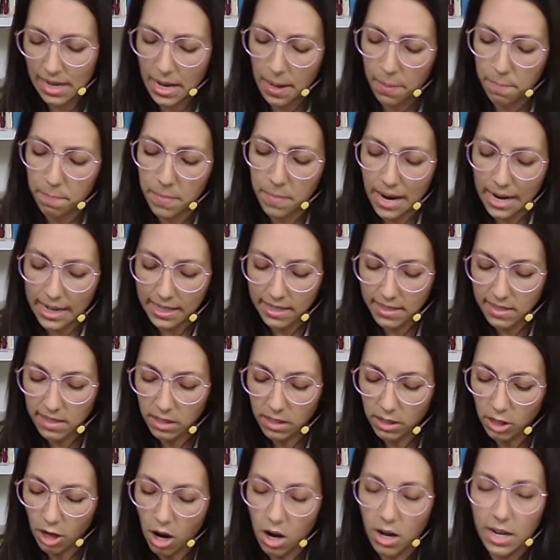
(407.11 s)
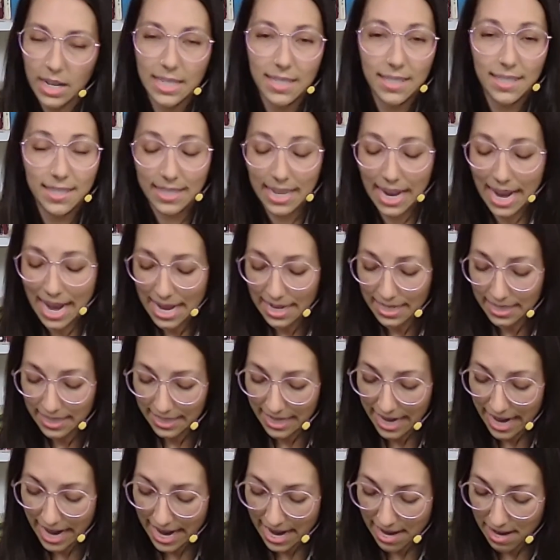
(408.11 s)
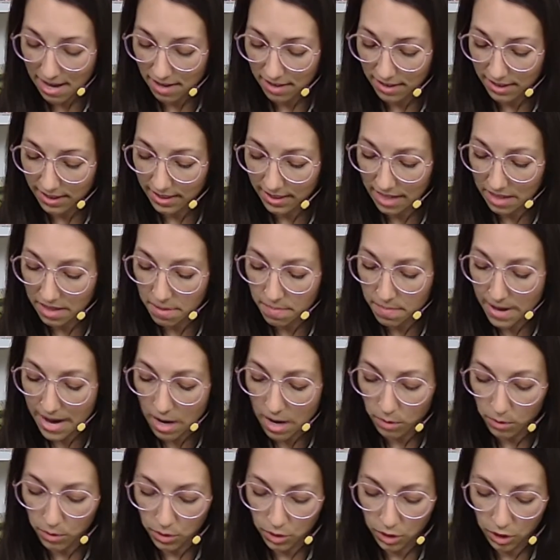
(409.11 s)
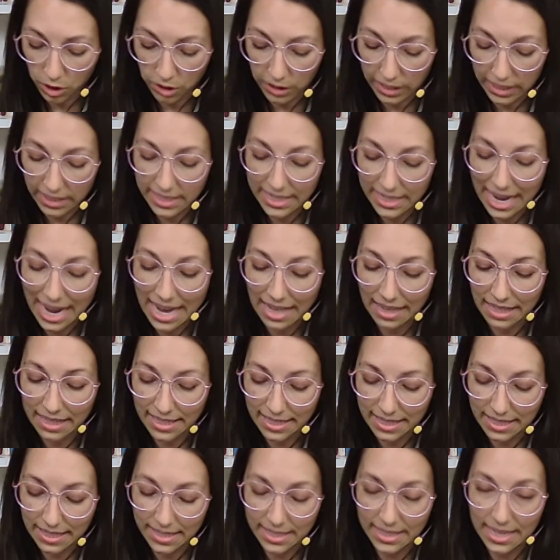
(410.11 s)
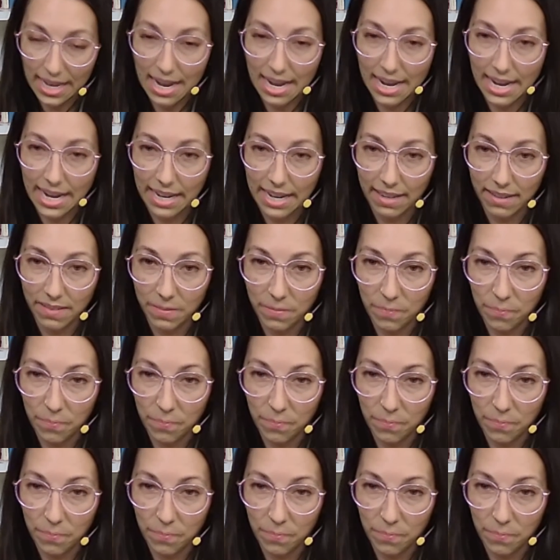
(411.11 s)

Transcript: Mine is a long and sad tale, said the mouse, turning to Alice and sighing.